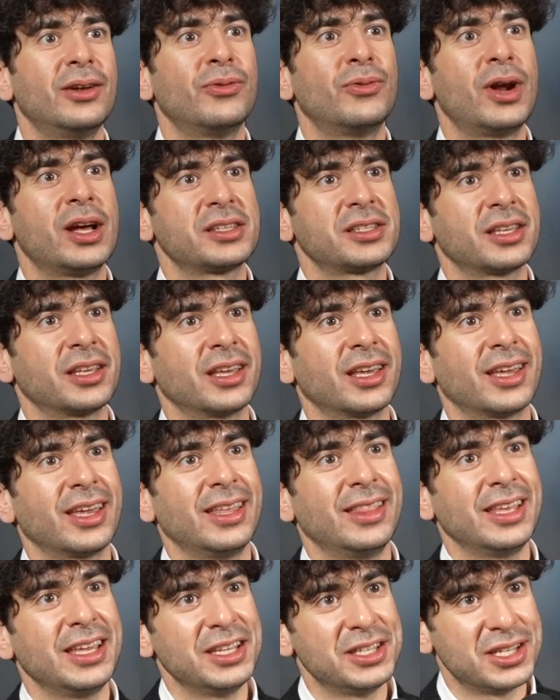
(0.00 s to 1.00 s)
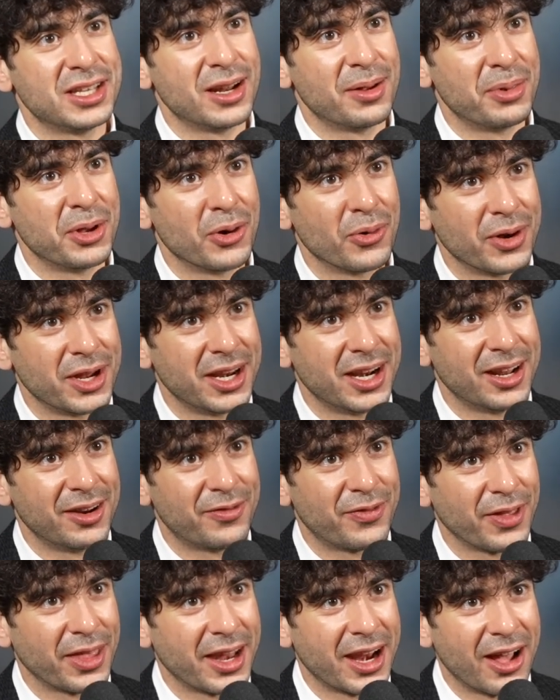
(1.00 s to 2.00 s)
wrestling in the E C W arena in
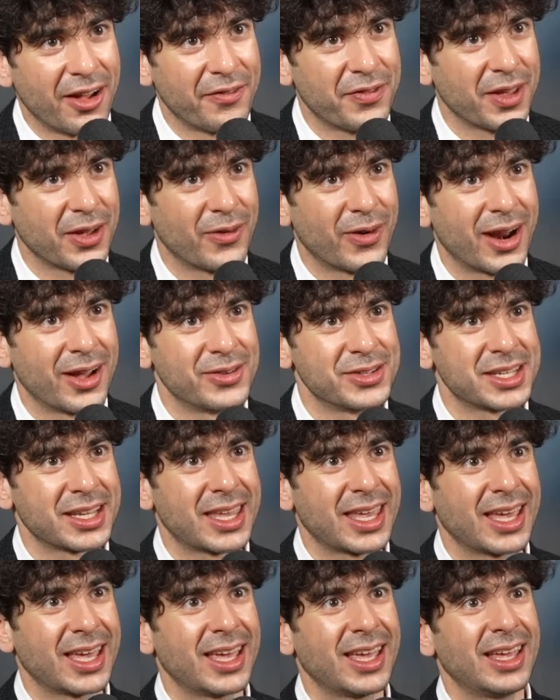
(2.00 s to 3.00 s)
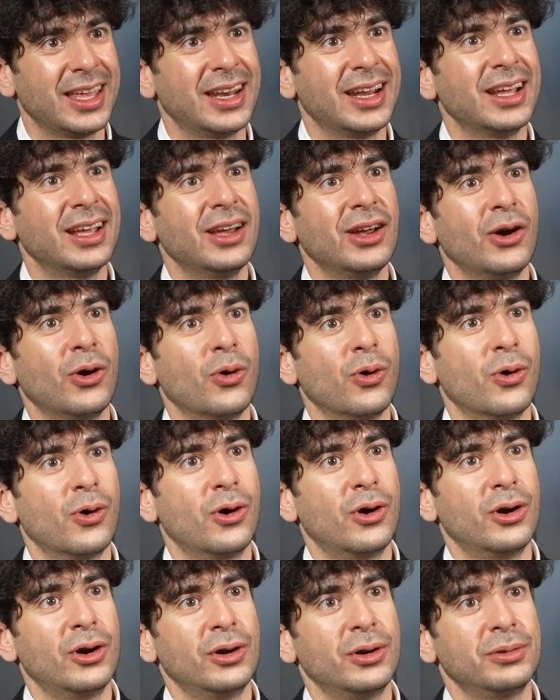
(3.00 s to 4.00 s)
Philadelphia when I was a kid,
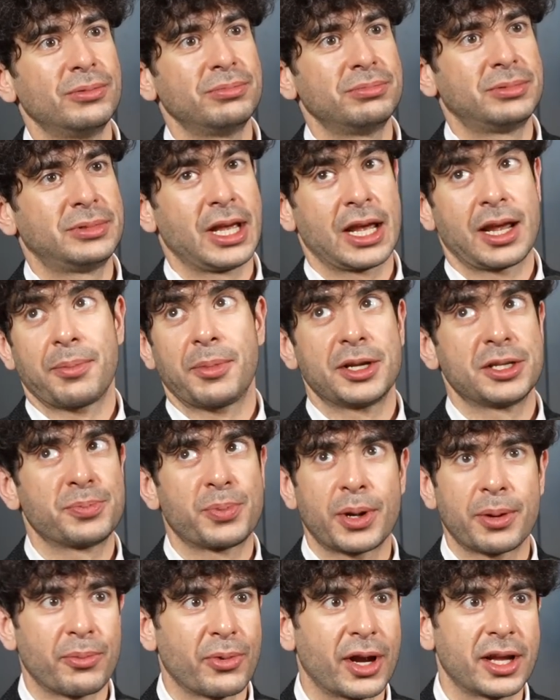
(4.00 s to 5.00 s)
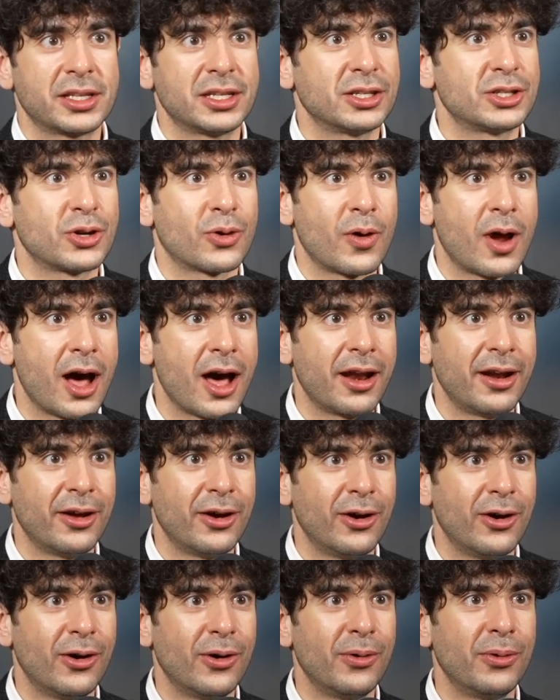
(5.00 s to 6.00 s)
or taking my spring break to
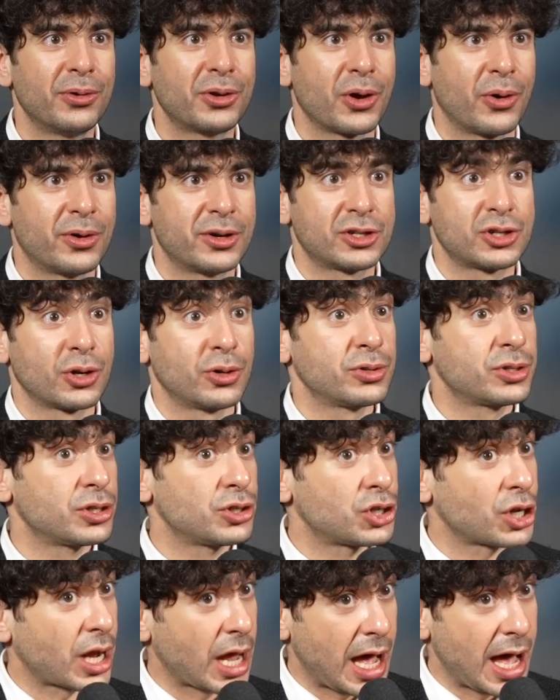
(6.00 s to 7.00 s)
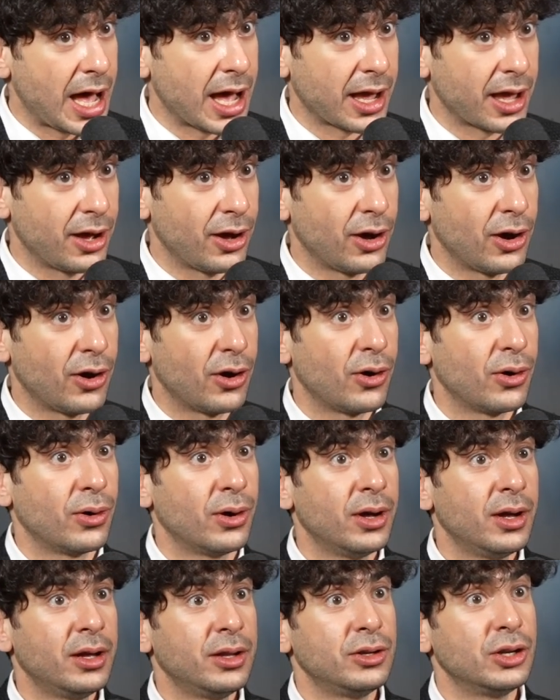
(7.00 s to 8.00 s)
Toronto, going to shows in
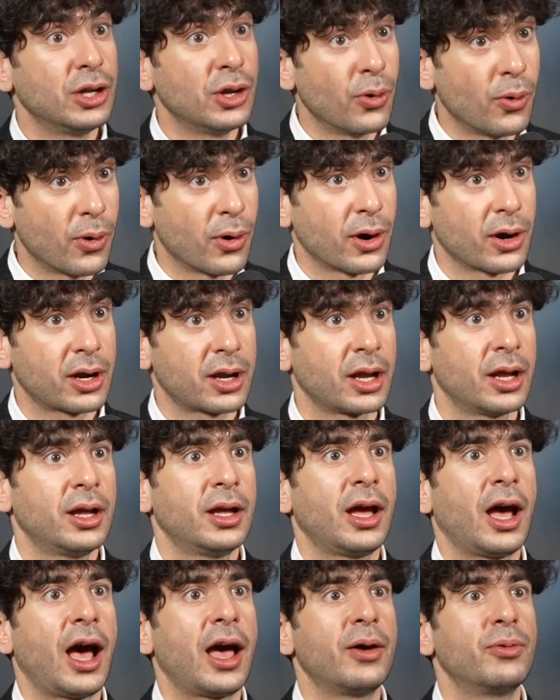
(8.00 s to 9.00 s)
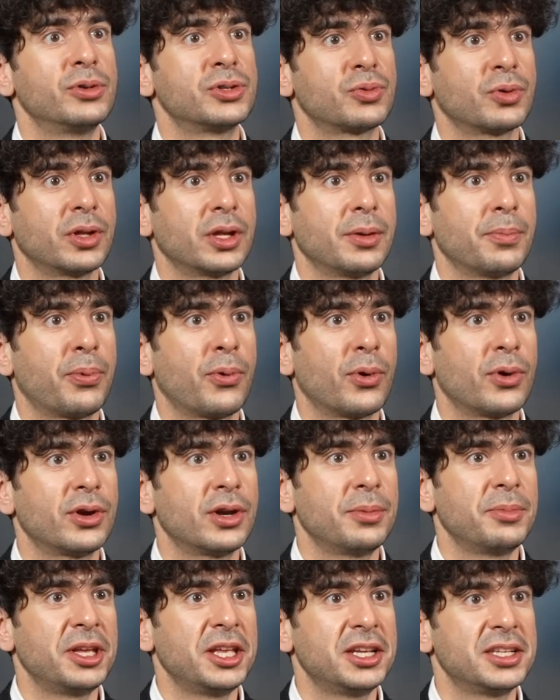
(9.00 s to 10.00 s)
Chicago, New York, it was really important
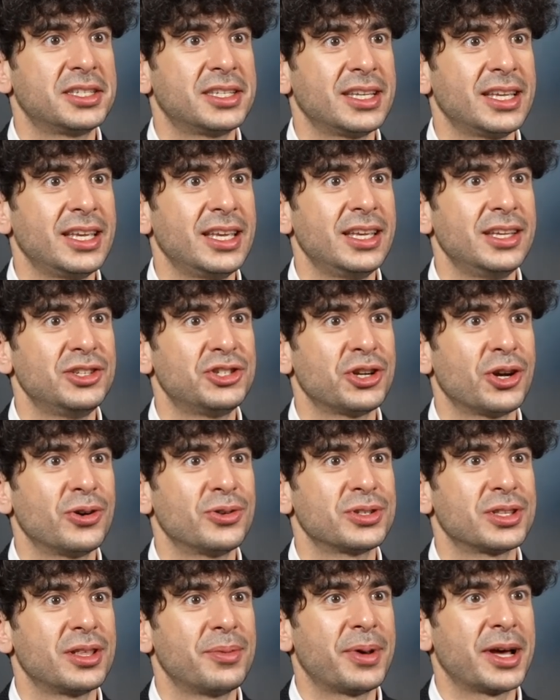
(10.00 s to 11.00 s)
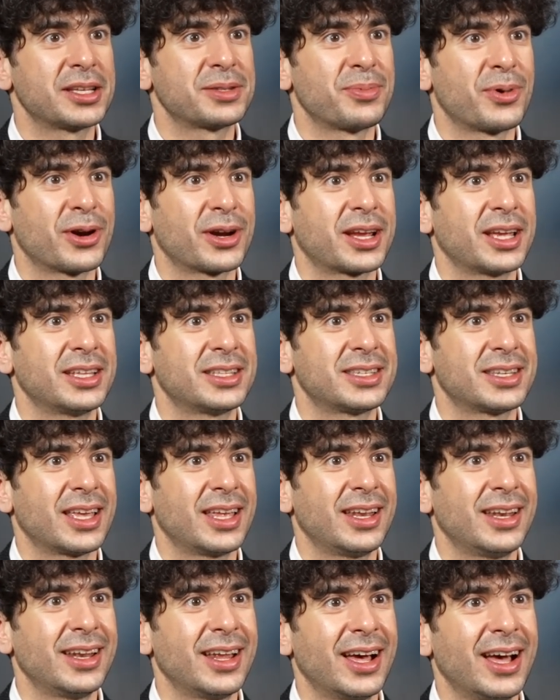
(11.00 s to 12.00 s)
to me to see shows in the best markets,
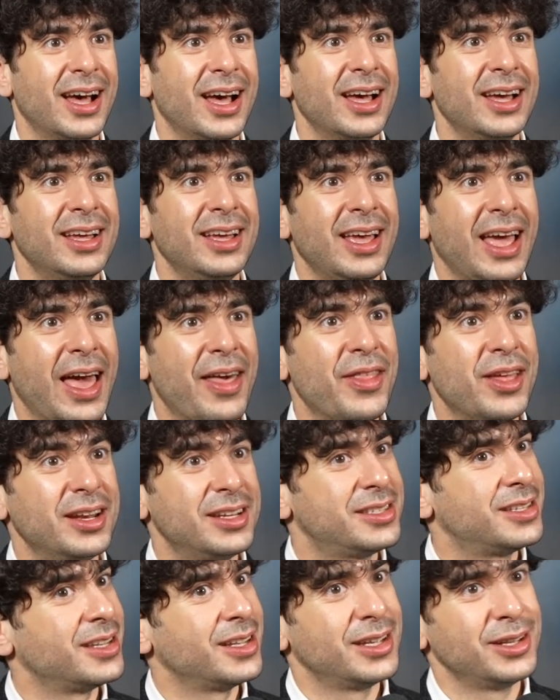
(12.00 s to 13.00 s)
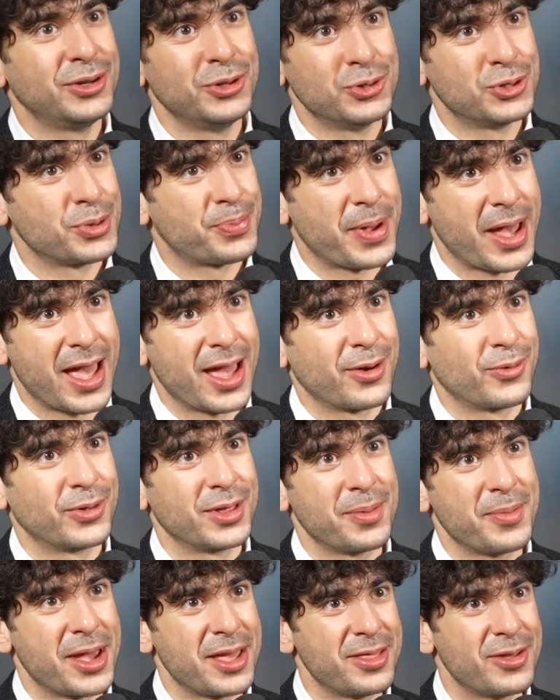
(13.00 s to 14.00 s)
and uh, and then to see New Japan when
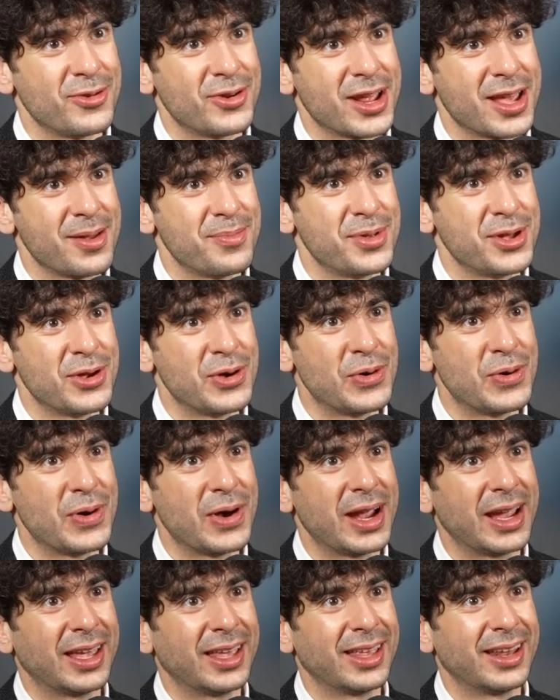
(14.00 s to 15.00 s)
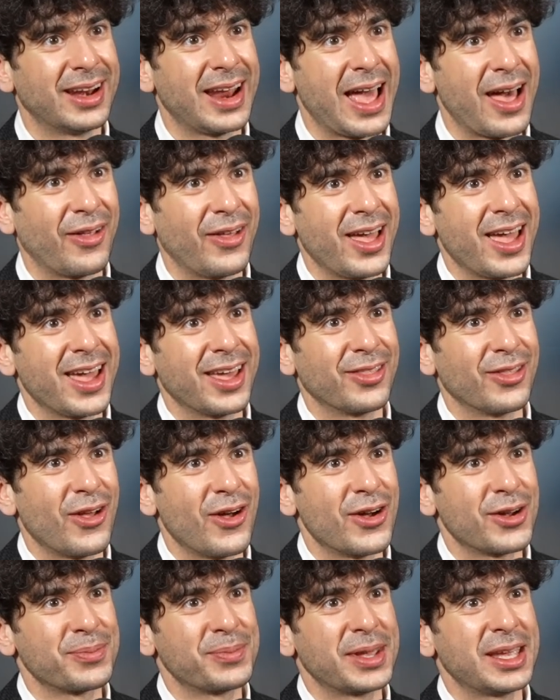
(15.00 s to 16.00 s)
they made their debut in L A and
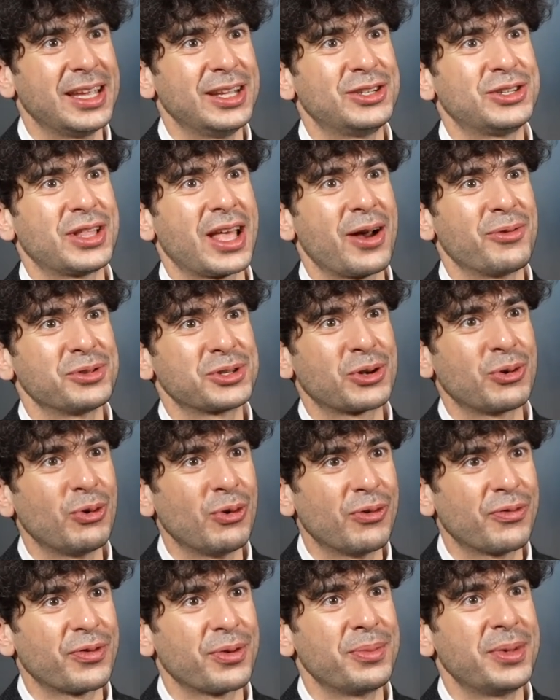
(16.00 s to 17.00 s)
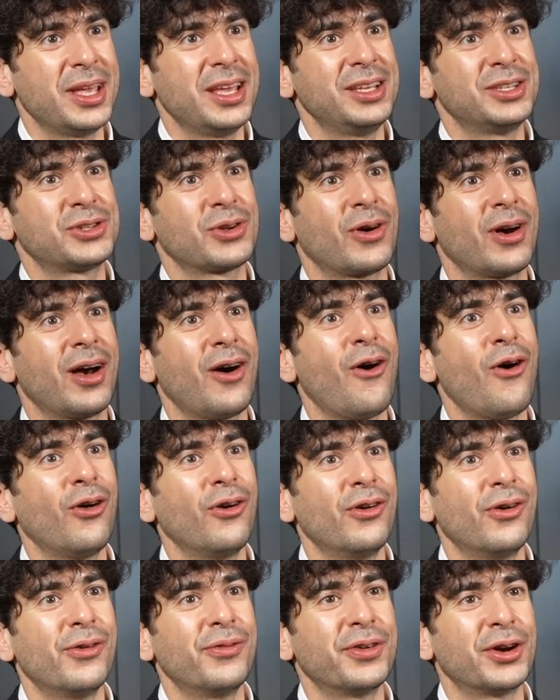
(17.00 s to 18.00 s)
Long Beach. That was cool for me. So I
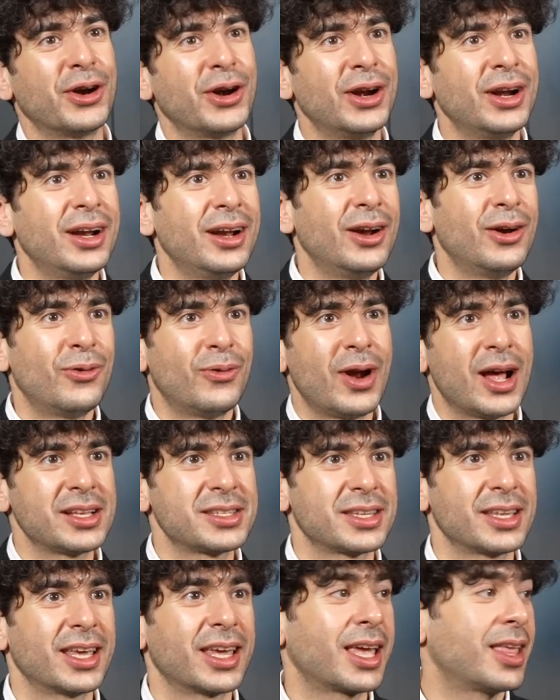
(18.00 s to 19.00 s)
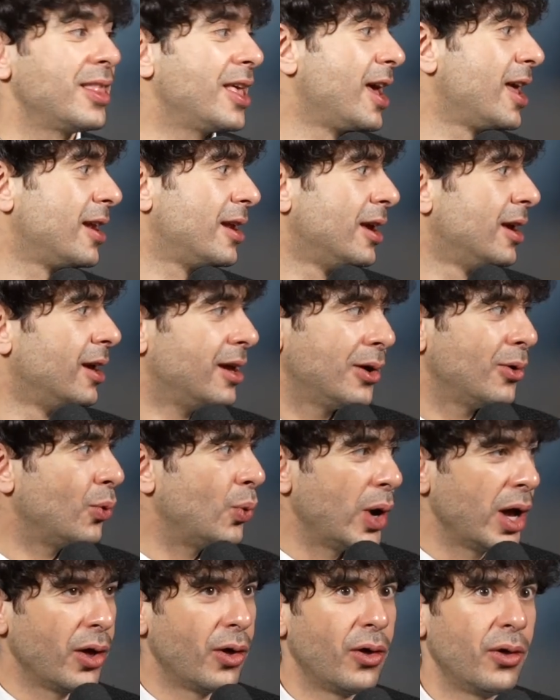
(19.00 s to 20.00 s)
all over wrestling. And then
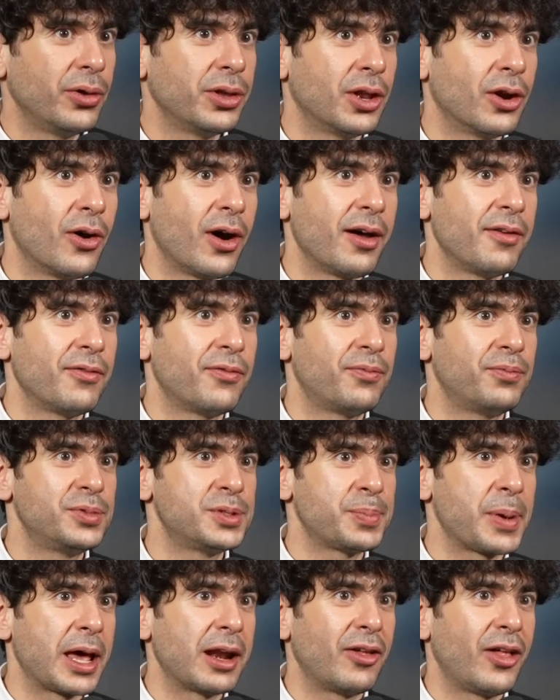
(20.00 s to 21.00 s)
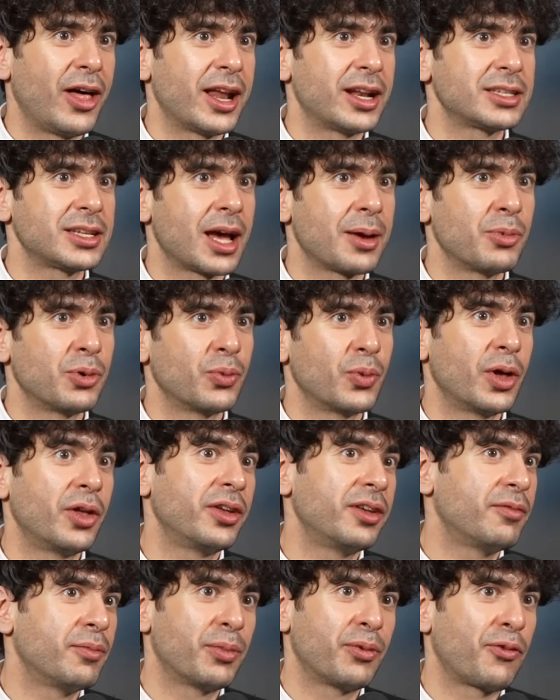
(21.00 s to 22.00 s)
Will, you know, I've spent a lot of time with Will
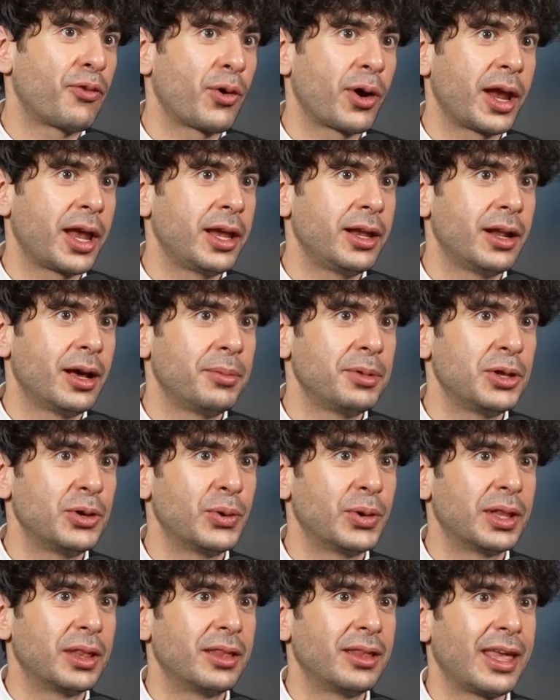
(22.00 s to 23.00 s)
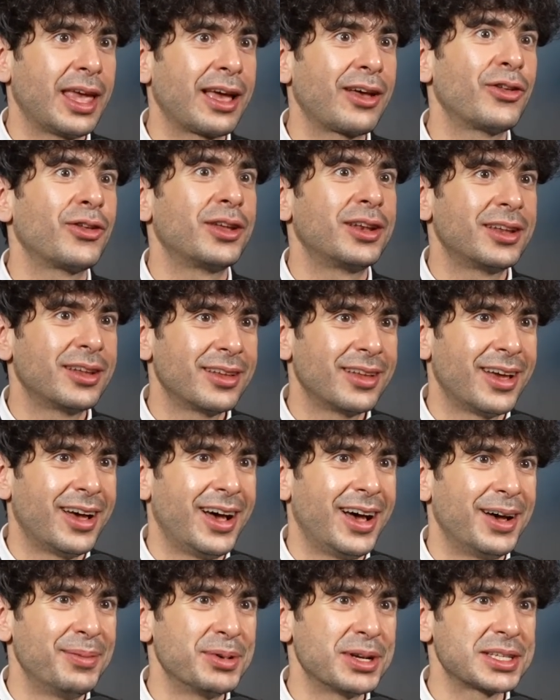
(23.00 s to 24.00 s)
even before A E W in England, uh,